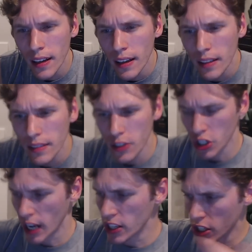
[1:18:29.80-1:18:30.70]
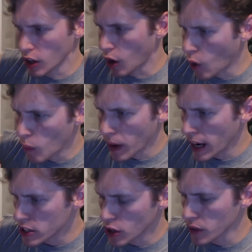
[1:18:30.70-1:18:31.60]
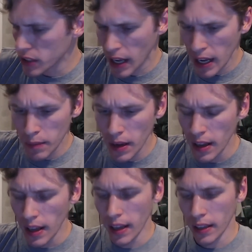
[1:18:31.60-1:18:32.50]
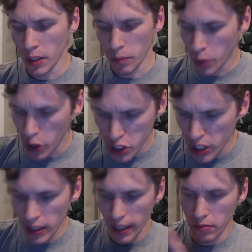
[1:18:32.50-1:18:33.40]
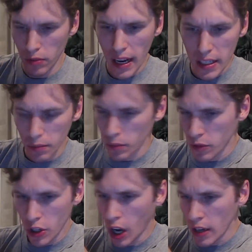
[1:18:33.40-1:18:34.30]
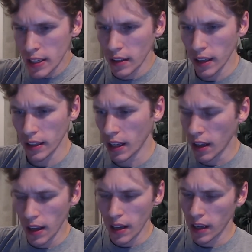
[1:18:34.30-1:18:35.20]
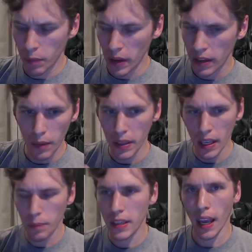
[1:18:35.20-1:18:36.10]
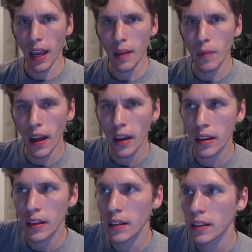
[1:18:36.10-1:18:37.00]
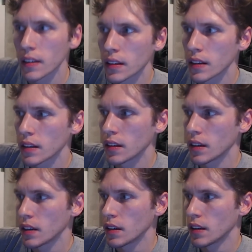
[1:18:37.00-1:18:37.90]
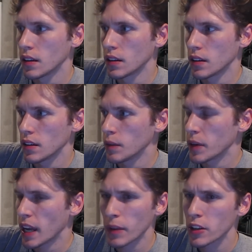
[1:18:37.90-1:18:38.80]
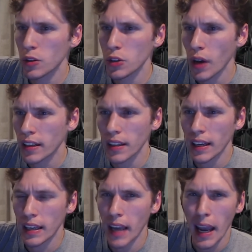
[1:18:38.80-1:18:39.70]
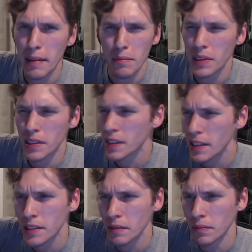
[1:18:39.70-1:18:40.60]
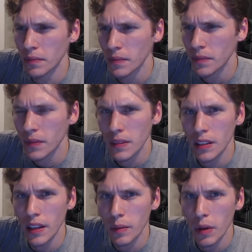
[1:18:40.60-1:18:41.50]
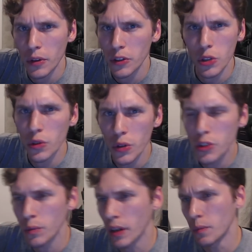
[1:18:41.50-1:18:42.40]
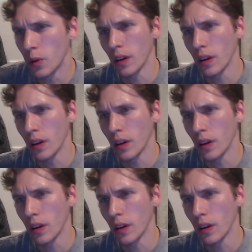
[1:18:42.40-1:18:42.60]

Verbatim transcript: They're changing the homepage all the time. They're pushing like random content like they it and it, it became a it became like you, you had to like game the system to like be able to do YouTube anymore.